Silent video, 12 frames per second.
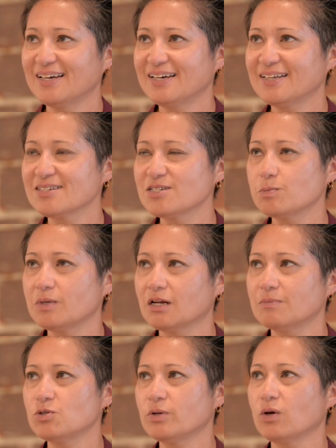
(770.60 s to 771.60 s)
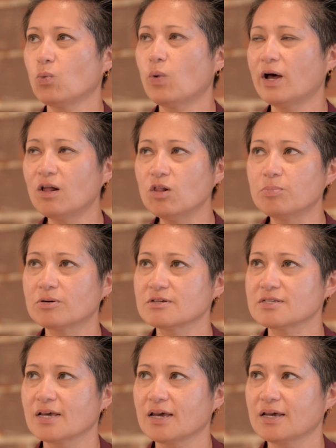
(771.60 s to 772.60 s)
it doesn't mean I'm doing well per
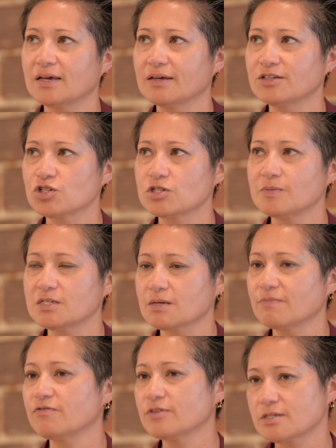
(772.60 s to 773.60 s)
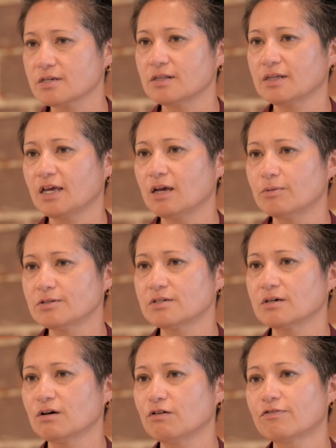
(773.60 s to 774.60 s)
se. It just means I'm physically able to
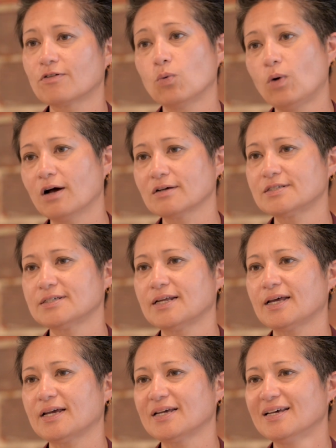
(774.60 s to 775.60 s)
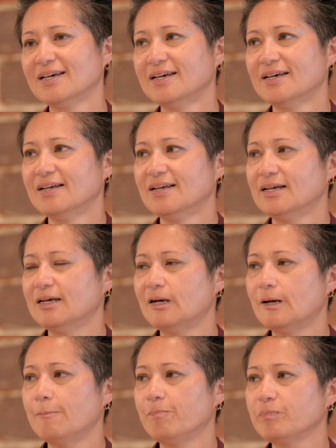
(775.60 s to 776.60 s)
go for a walk today.
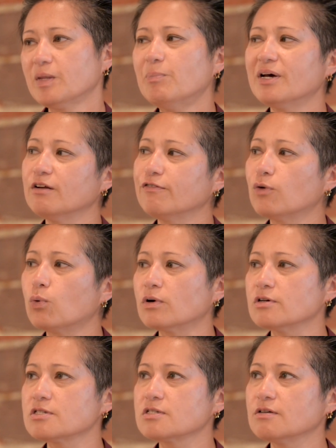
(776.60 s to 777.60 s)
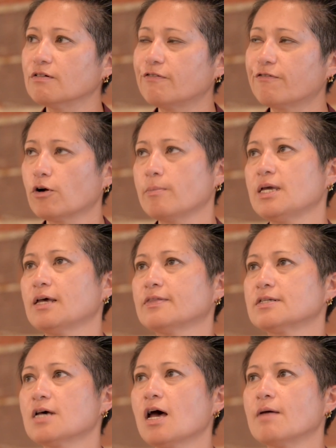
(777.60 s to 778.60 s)
But of course, for me at the
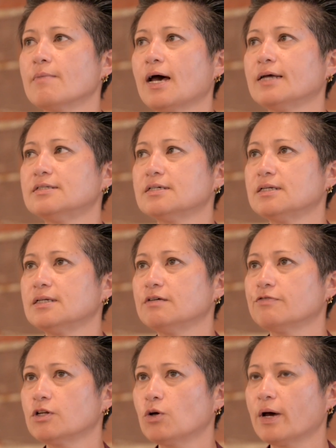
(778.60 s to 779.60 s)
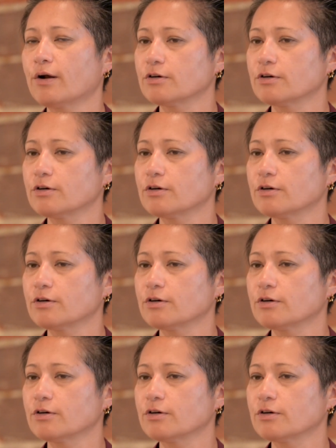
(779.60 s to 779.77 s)
time, I didn't even know how to